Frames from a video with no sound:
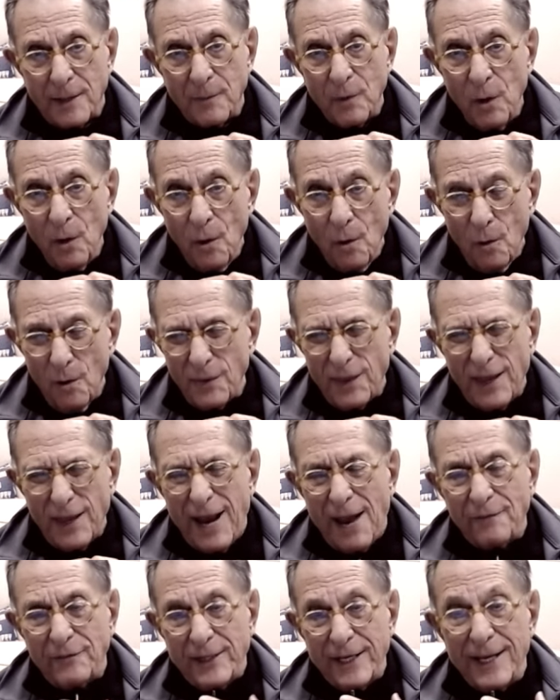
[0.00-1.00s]
them or they'd
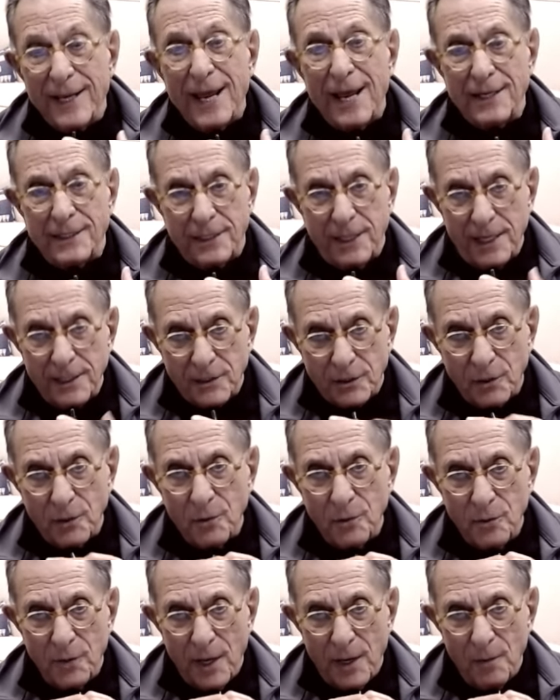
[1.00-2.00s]
have to guess as to
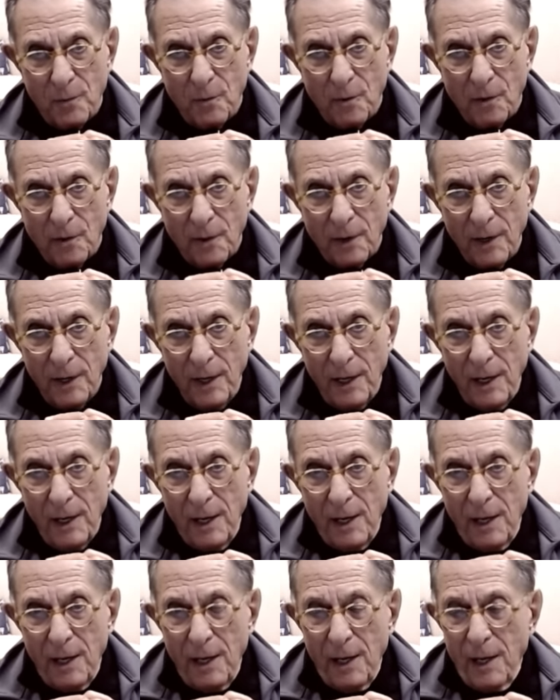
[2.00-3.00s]
who they were.
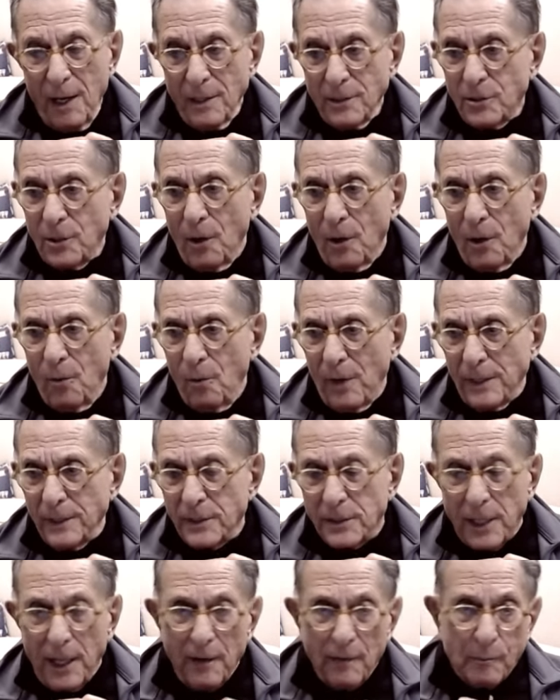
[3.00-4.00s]
So
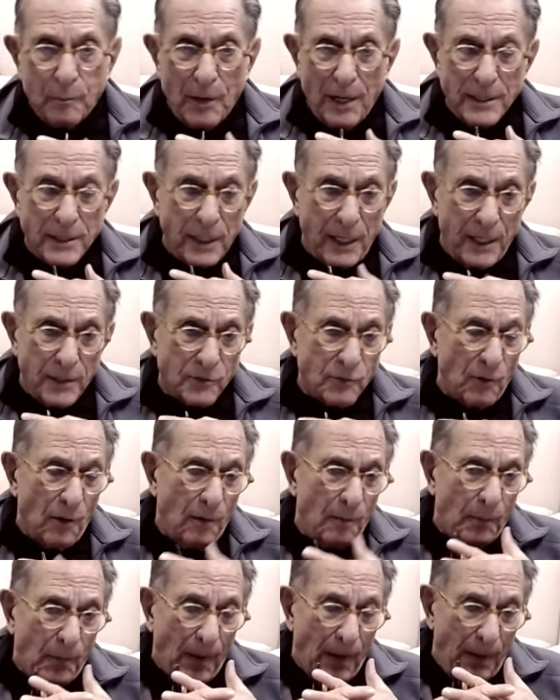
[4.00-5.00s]
instead of President
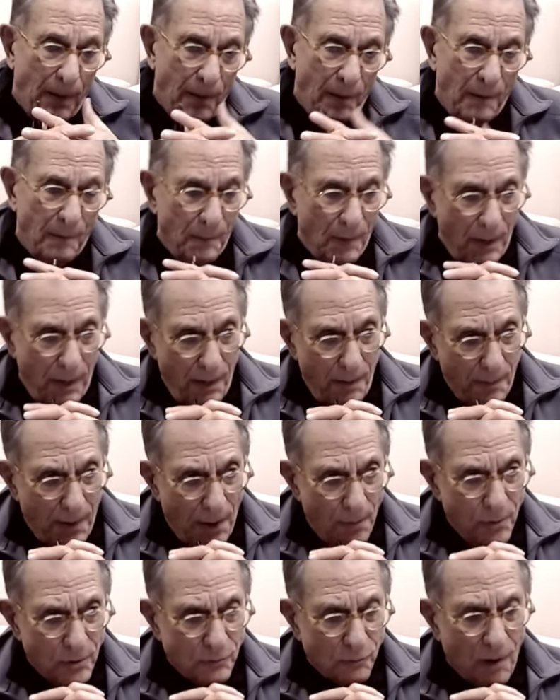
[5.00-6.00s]
Trump, um, um
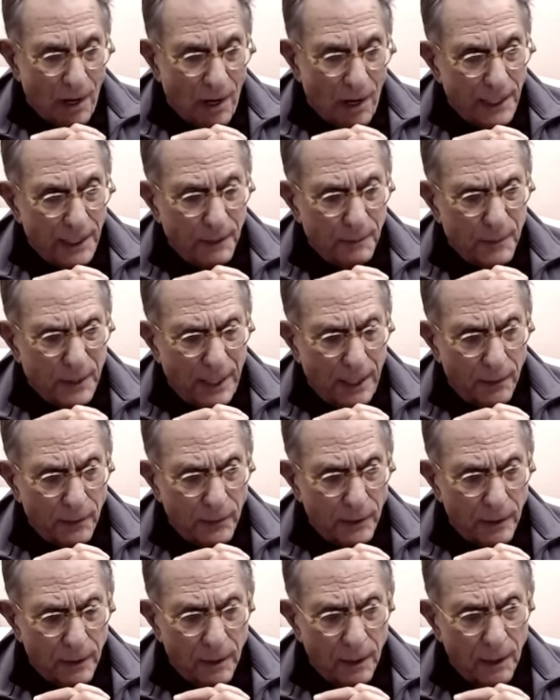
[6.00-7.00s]
I was writing about
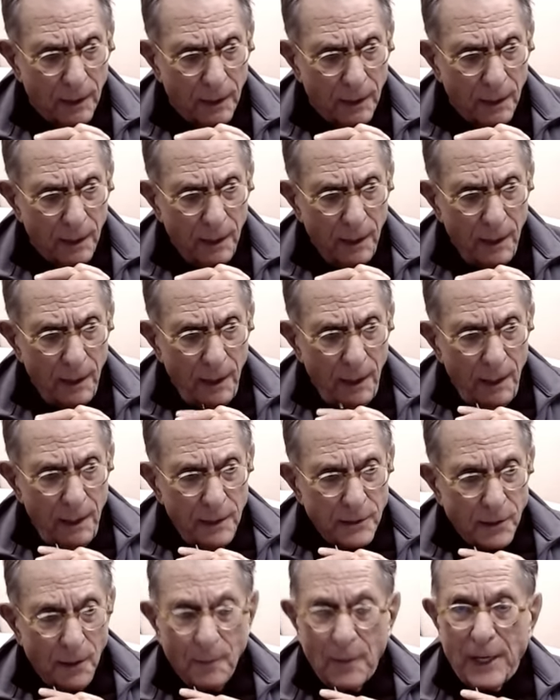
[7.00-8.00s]
uh,
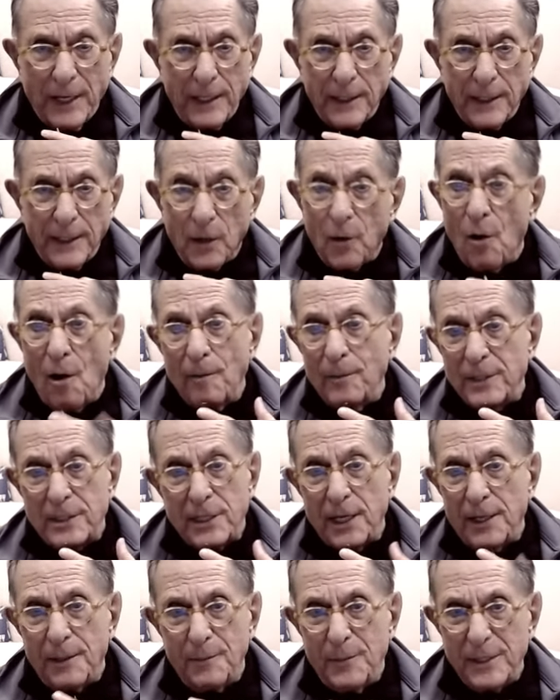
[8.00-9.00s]
somebody in the garment
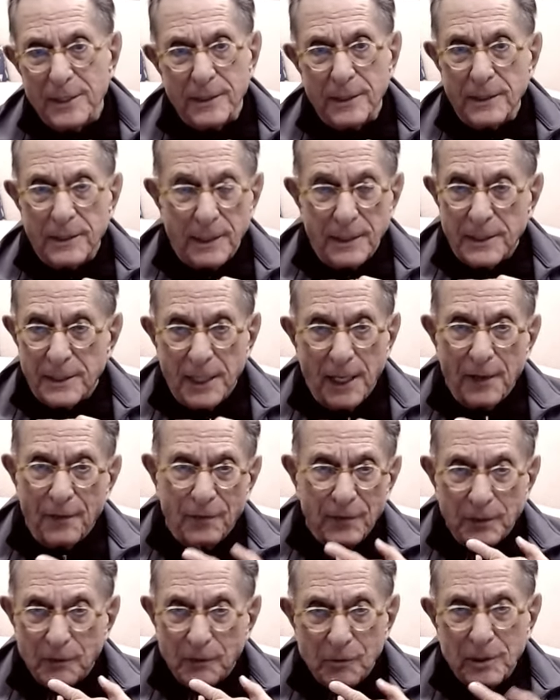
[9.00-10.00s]
center business instead
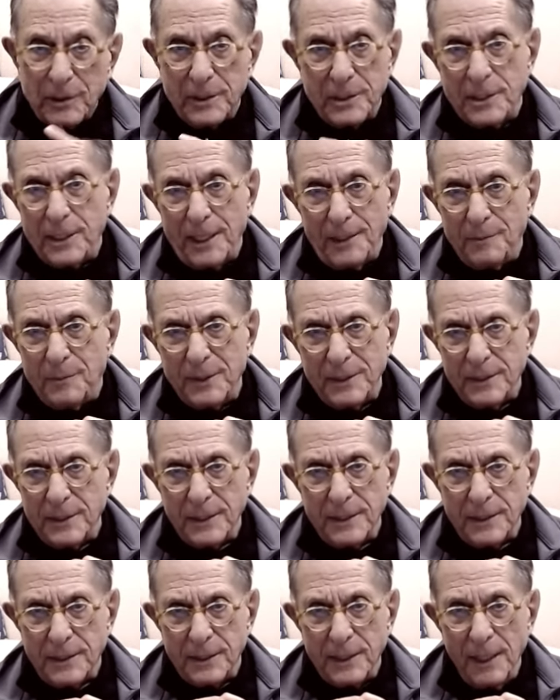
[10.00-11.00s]
of in the real estate
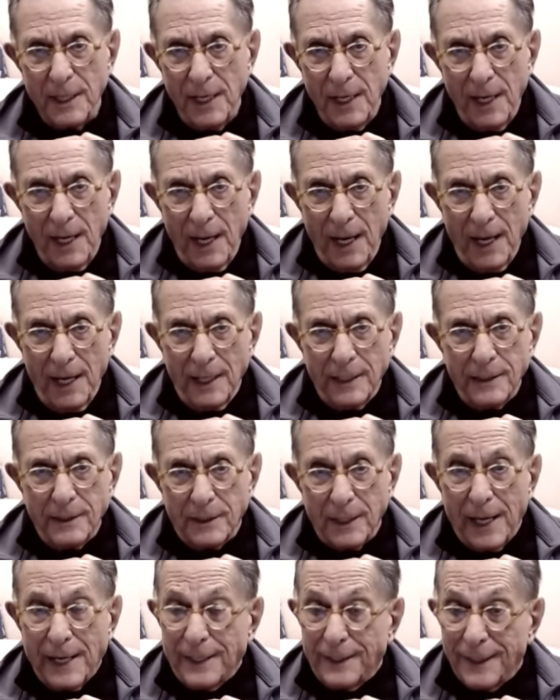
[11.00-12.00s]
business,
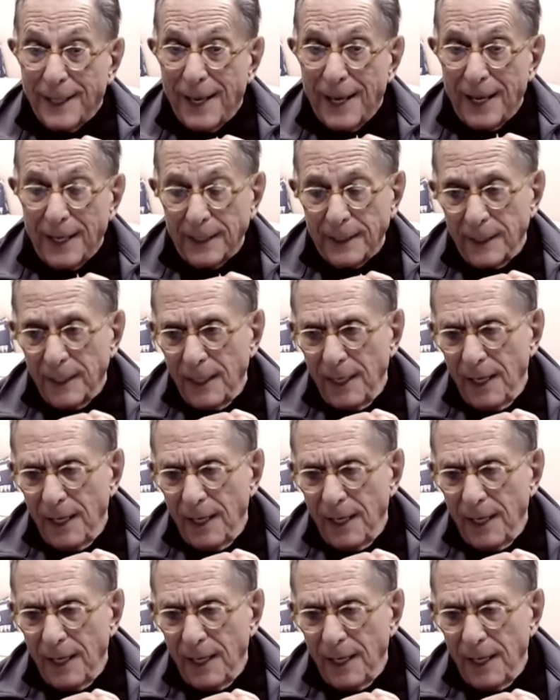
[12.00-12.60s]
and like that.